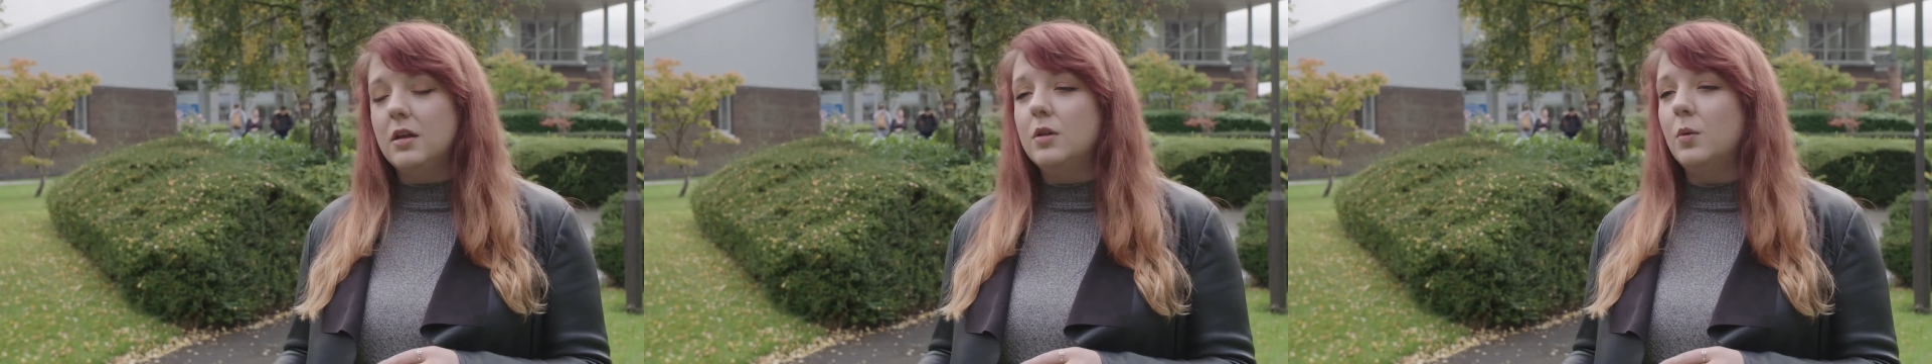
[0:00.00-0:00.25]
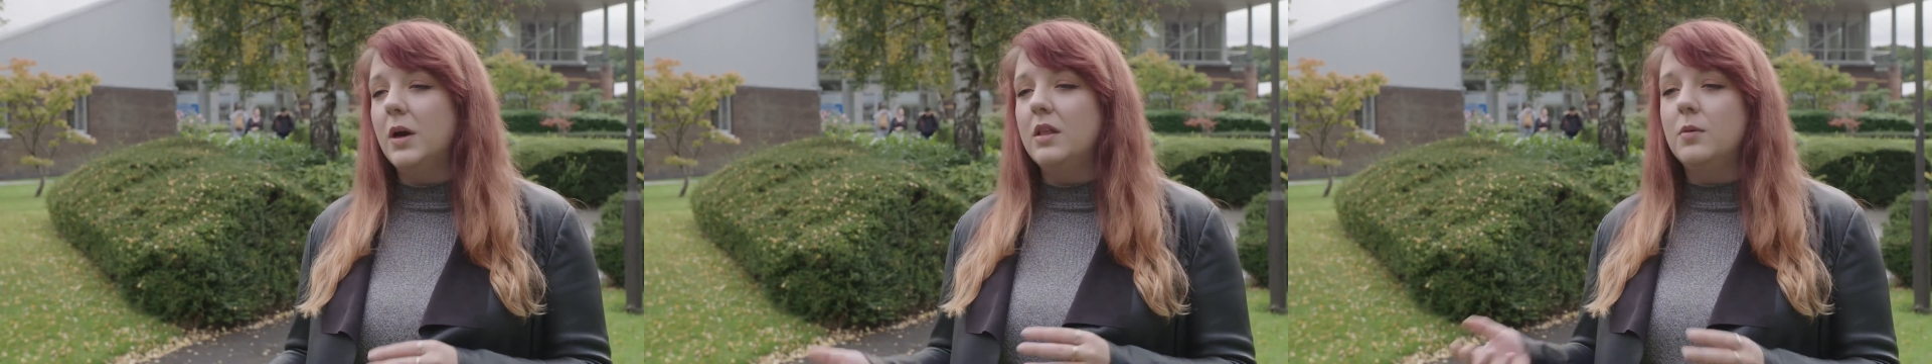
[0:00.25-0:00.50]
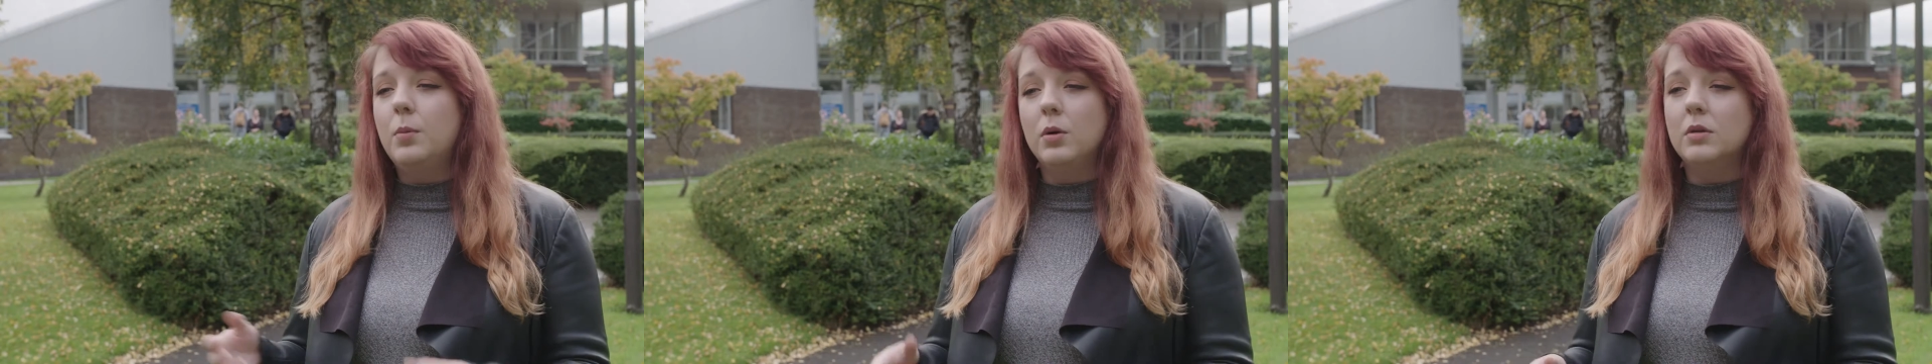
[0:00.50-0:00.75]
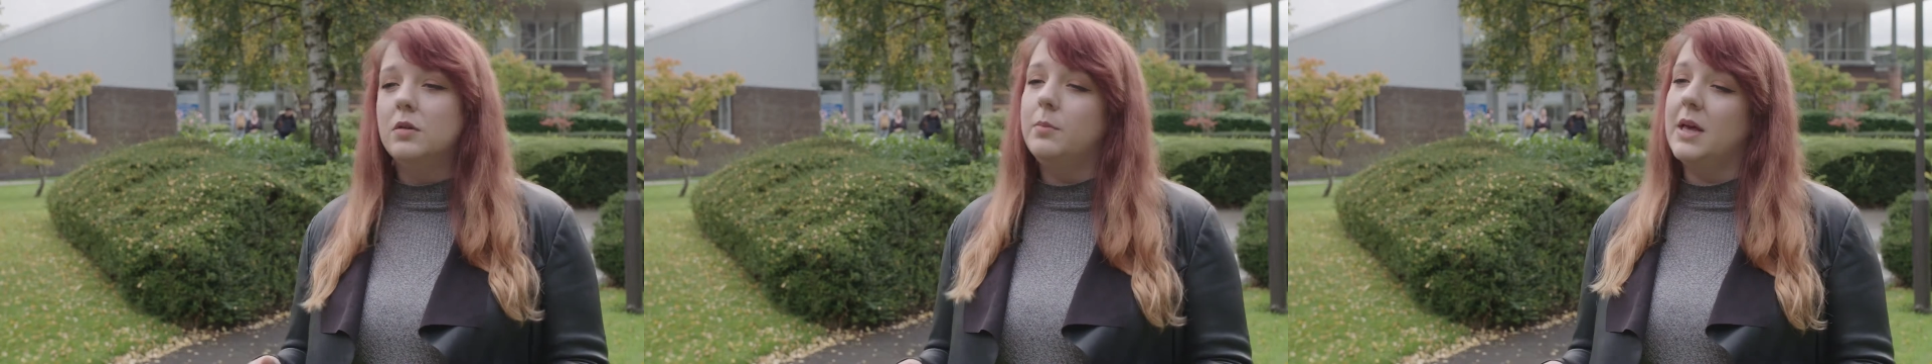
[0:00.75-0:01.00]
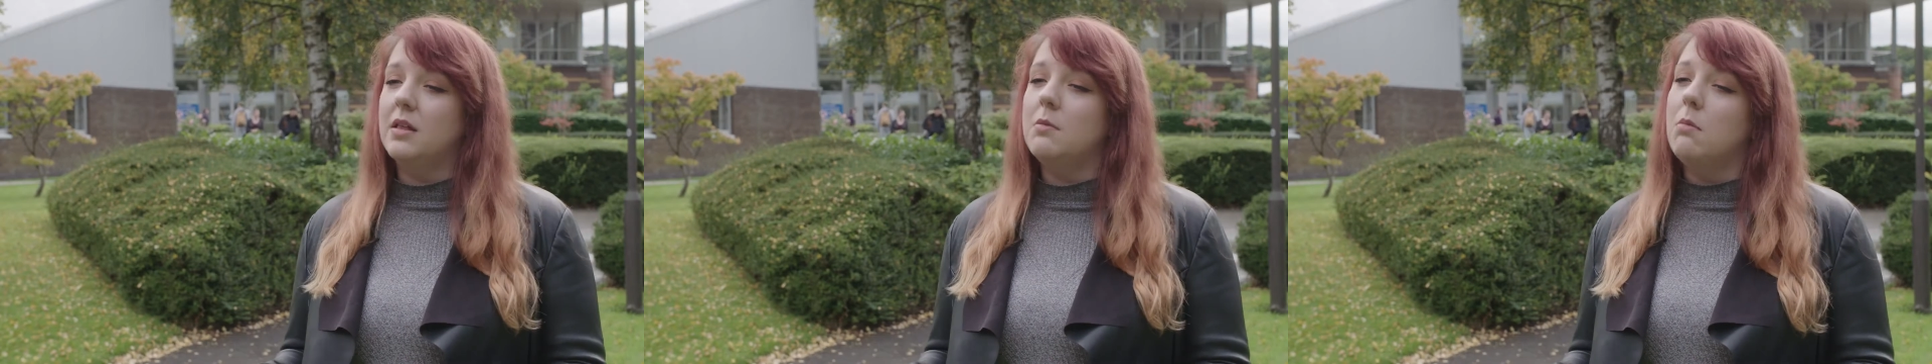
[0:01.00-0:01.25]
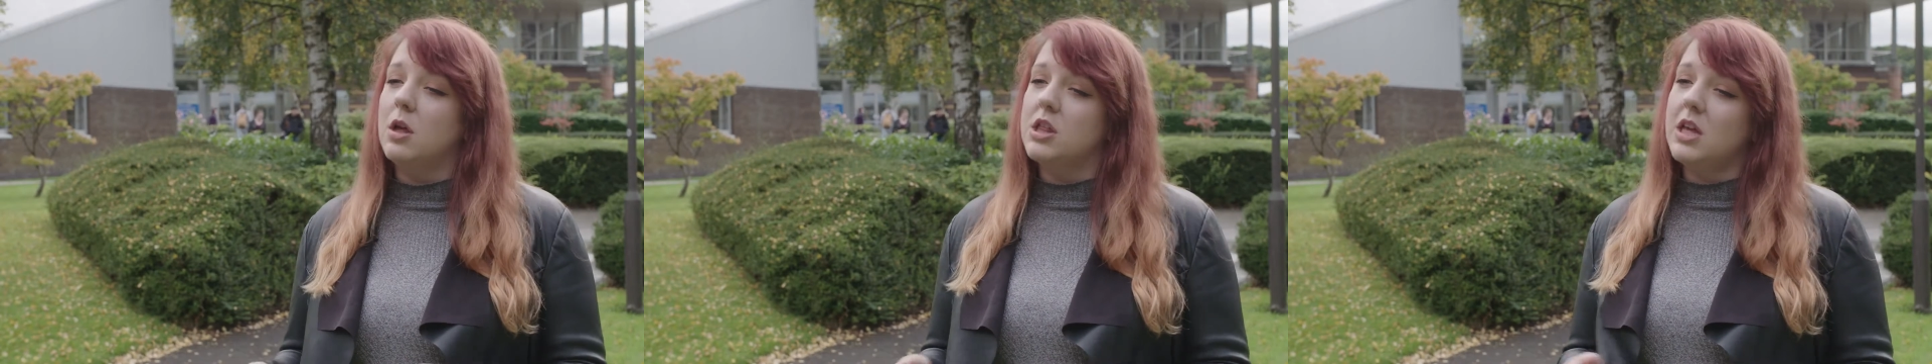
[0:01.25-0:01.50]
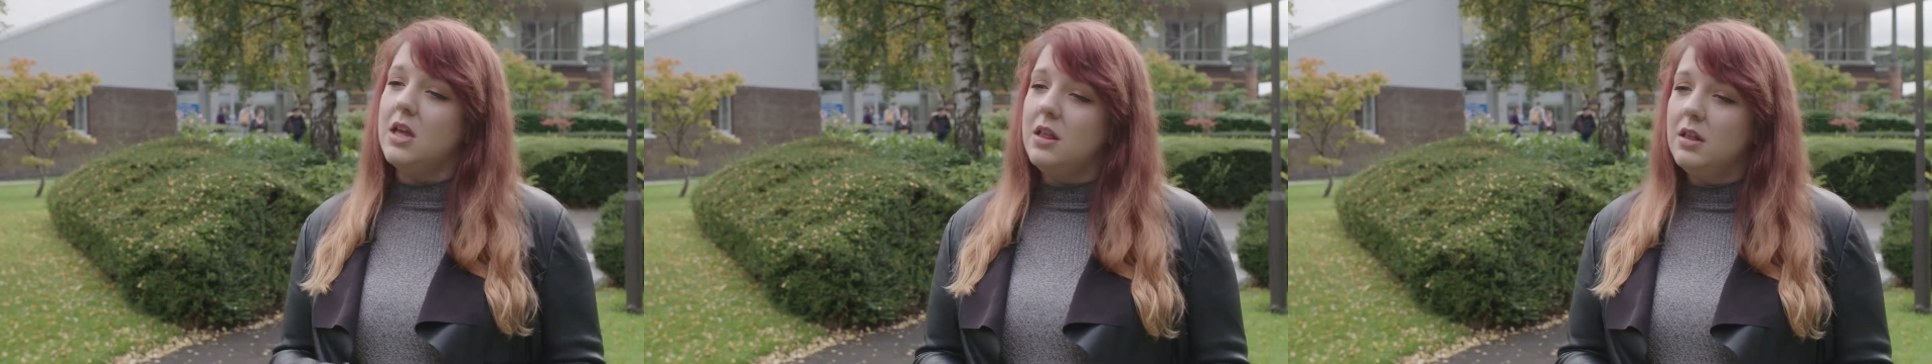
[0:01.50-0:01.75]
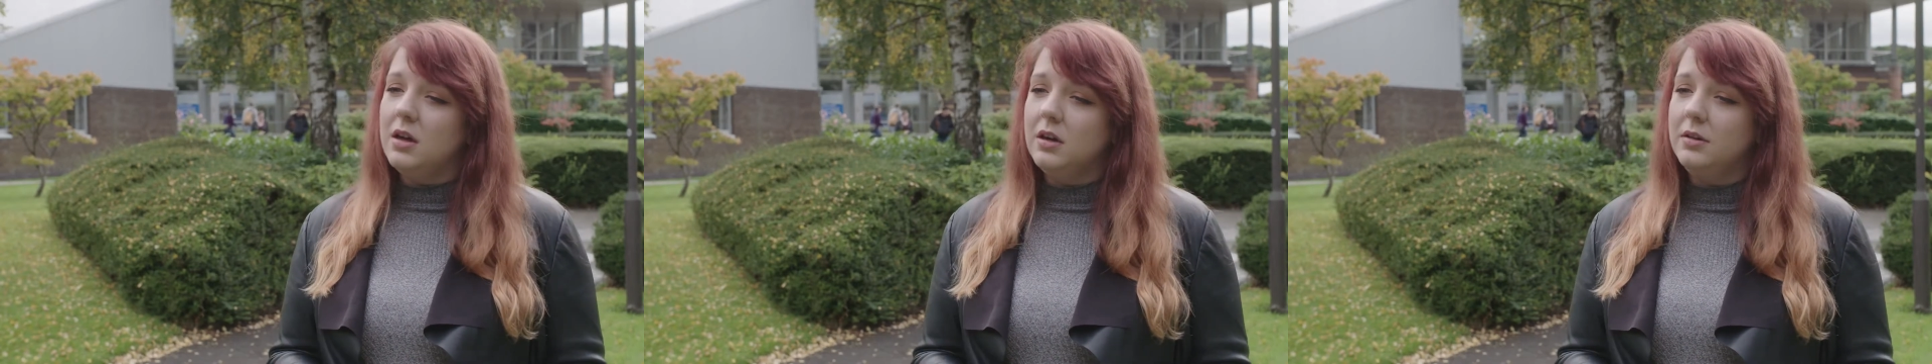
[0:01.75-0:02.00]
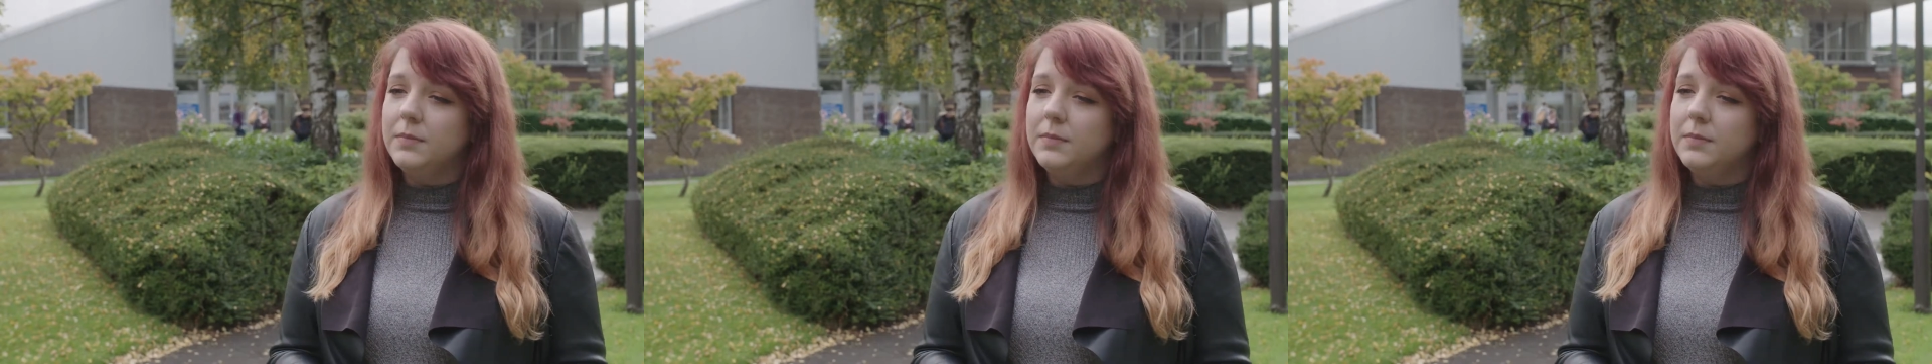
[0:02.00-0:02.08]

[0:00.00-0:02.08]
otherwise the portal makes it much easier.